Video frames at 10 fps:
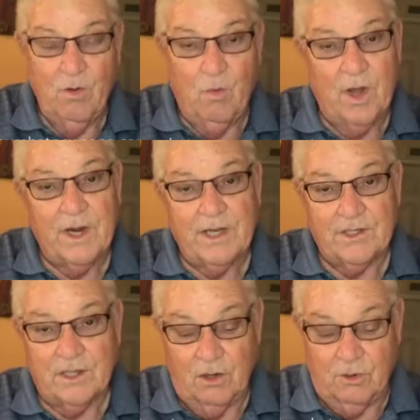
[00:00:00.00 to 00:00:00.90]
What
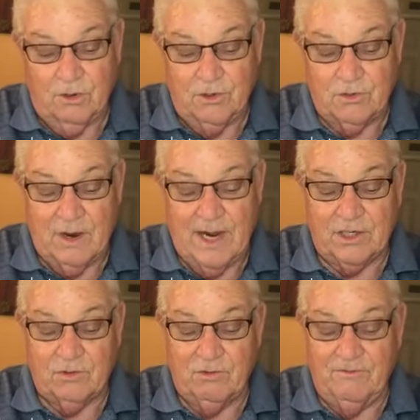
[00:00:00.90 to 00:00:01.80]
is the Lord
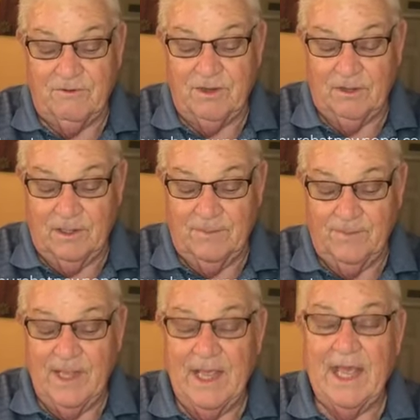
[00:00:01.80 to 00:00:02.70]
trying to reveal
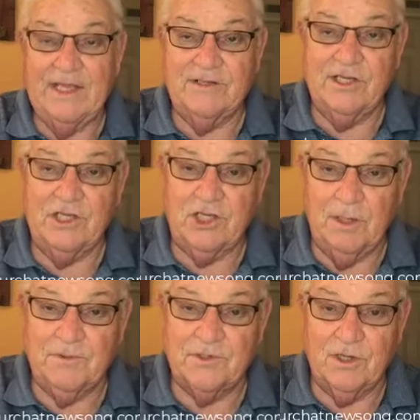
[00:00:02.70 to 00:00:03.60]
as He
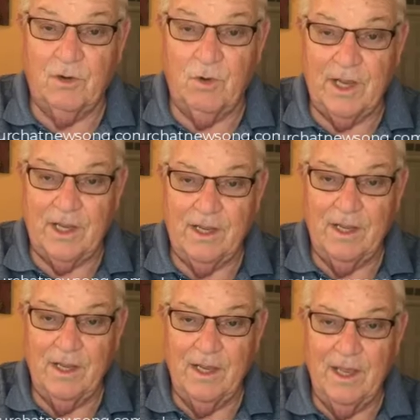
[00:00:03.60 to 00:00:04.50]
chips away
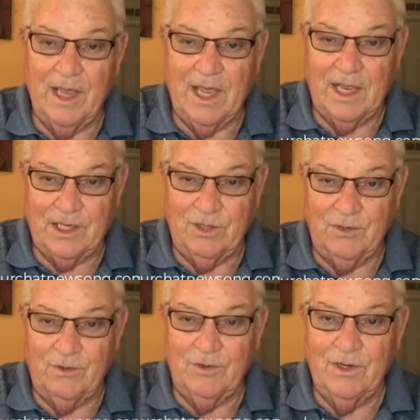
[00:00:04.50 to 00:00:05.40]
at
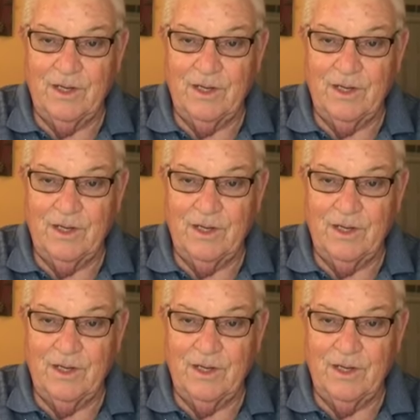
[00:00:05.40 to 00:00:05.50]
you?